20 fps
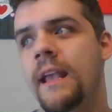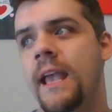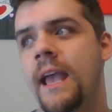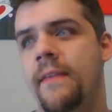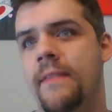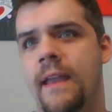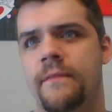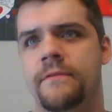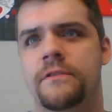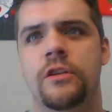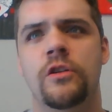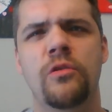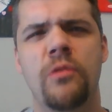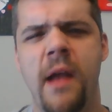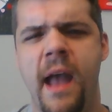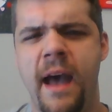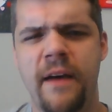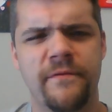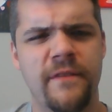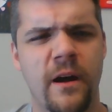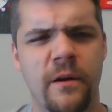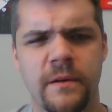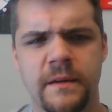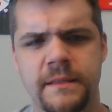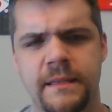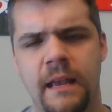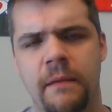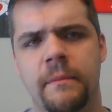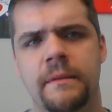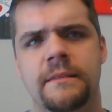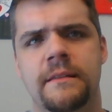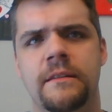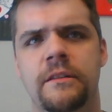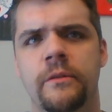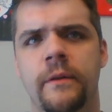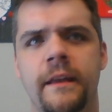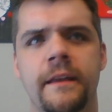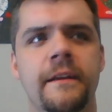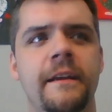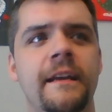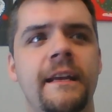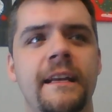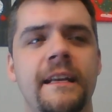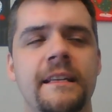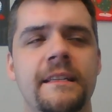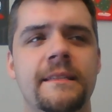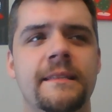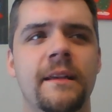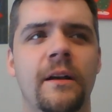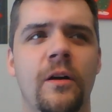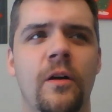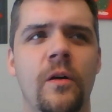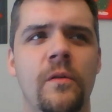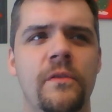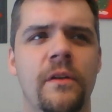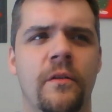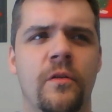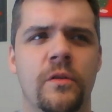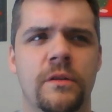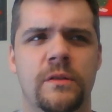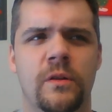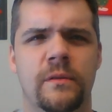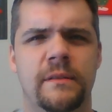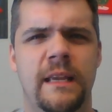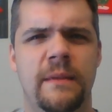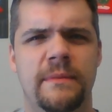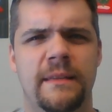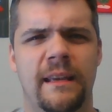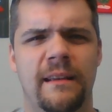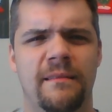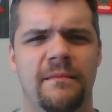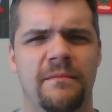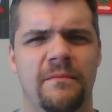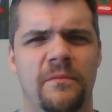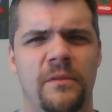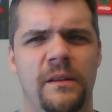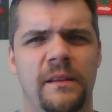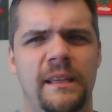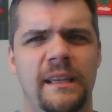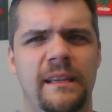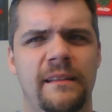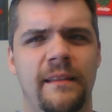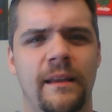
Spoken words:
And they have 2 half-hour segments to do it. So, of course, the whole team's like, really?